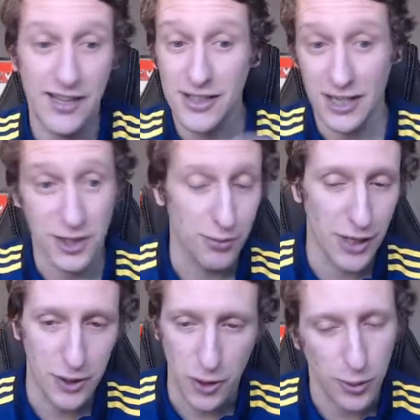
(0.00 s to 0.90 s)
actually played a
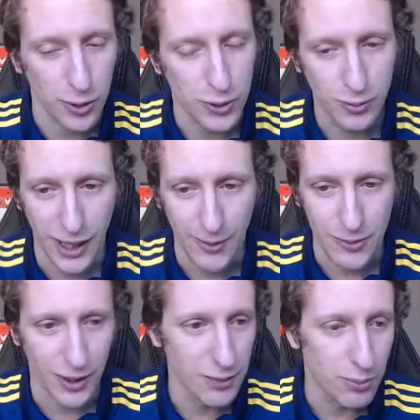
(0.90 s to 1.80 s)
couple of sub games
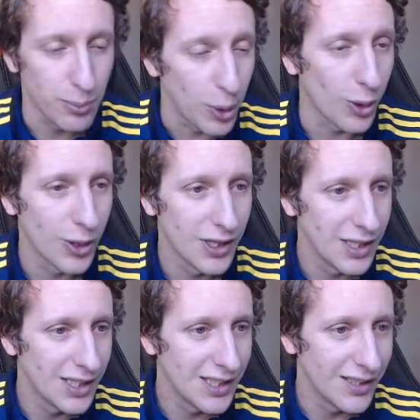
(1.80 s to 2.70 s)
really, but
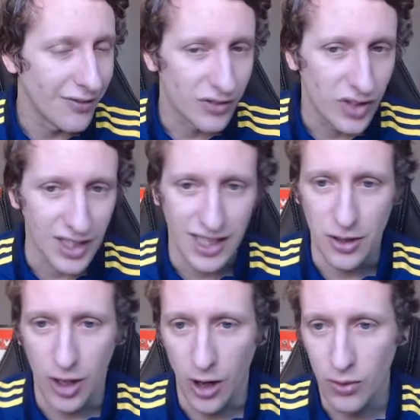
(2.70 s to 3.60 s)
they said
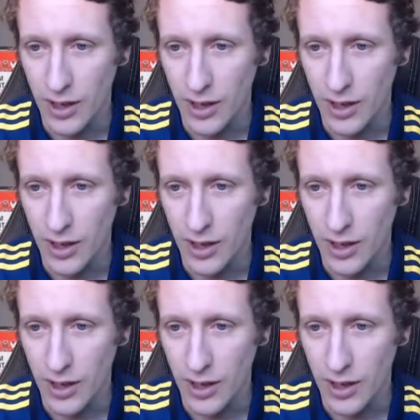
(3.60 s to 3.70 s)
no.